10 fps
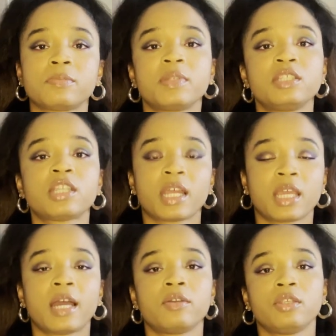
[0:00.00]
please check it
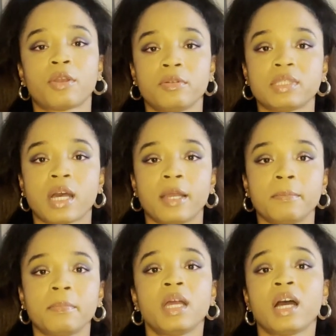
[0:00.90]
out in your own
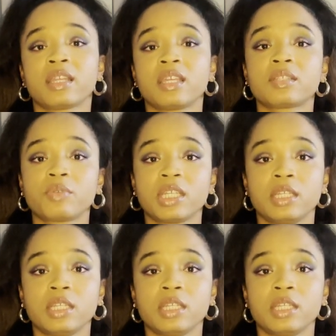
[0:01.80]
time. I think it's really